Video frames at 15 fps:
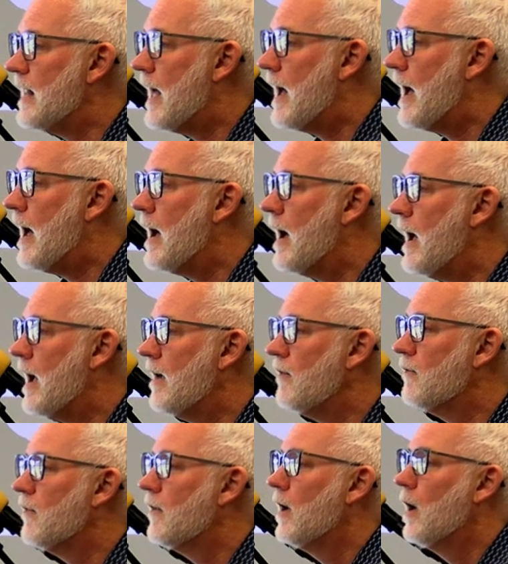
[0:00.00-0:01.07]

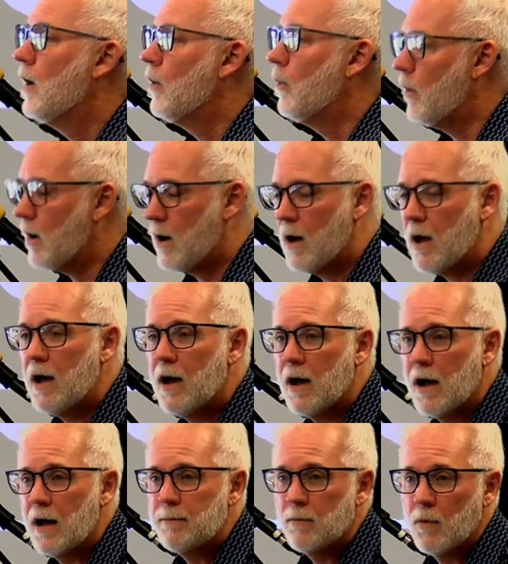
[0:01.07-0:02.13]
life.
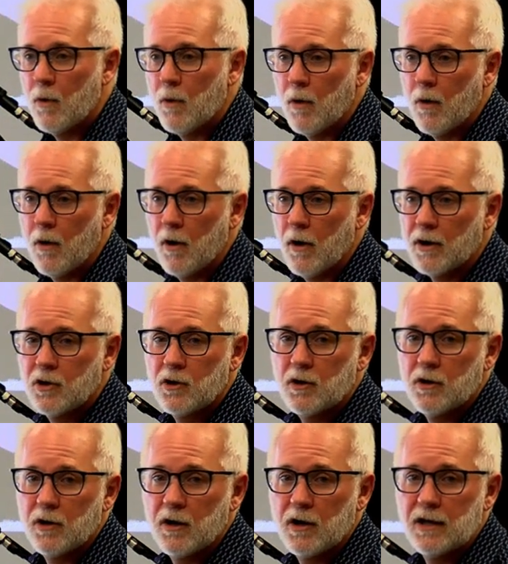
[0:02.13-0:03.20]
What more
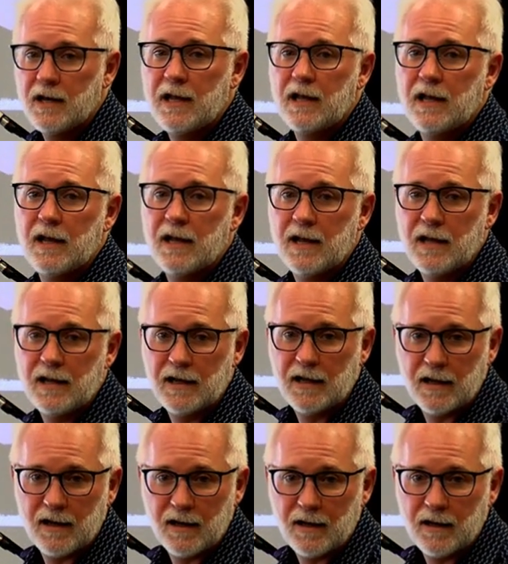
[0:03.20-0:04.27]
could he
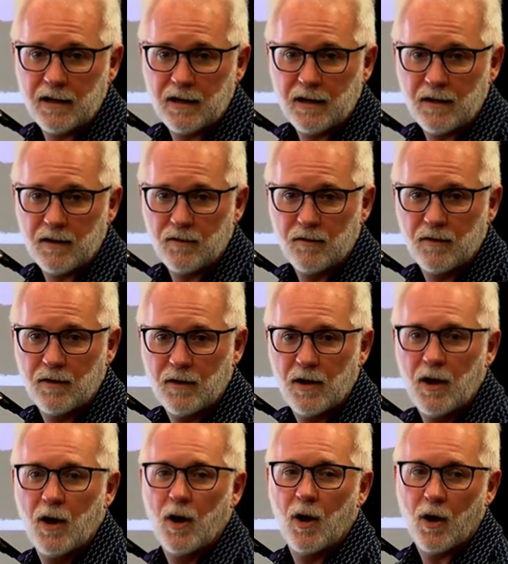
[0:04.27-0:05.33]
give?
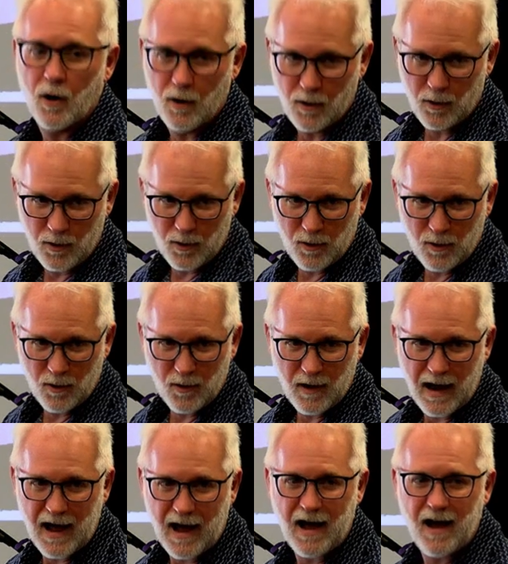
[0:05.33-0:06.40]
Oh,
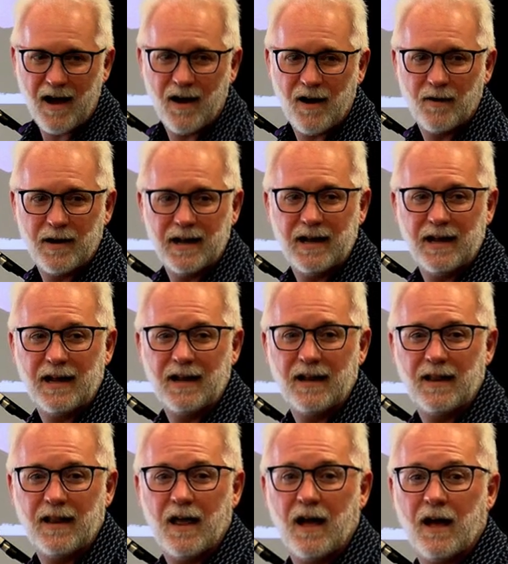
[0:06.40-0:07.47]
how he
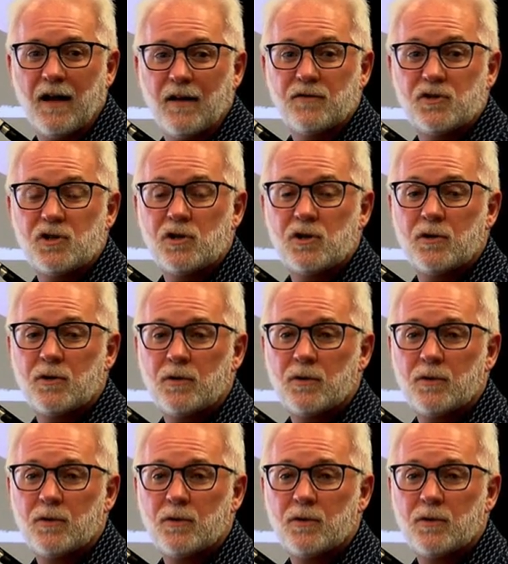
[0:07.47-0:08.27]
loves you.